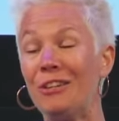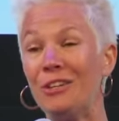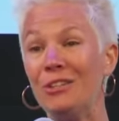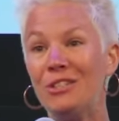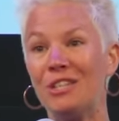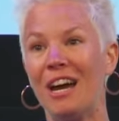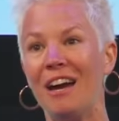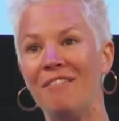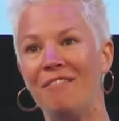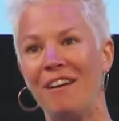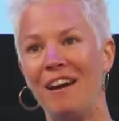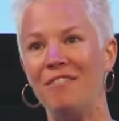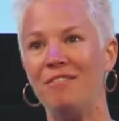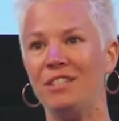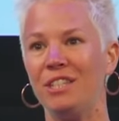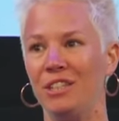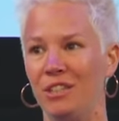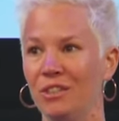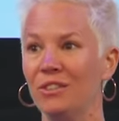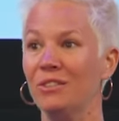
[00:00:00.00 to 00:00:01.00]
Huge high five
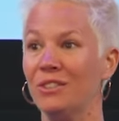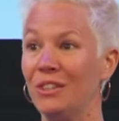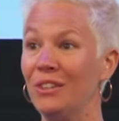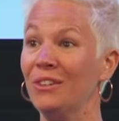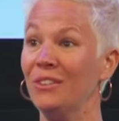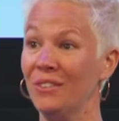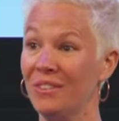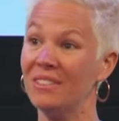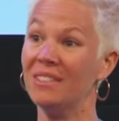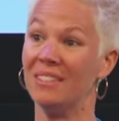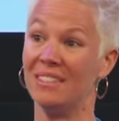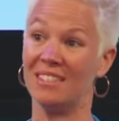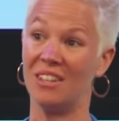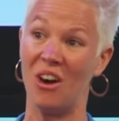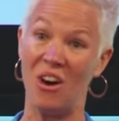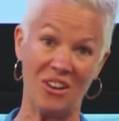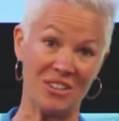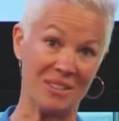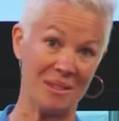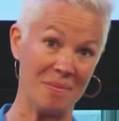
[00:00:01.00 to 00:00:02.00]
to you, too. It's
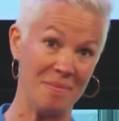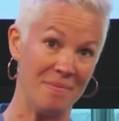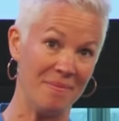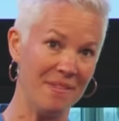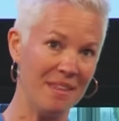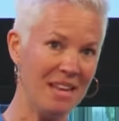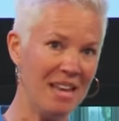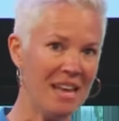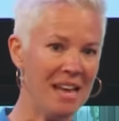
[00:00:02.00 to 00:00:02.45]
awesome.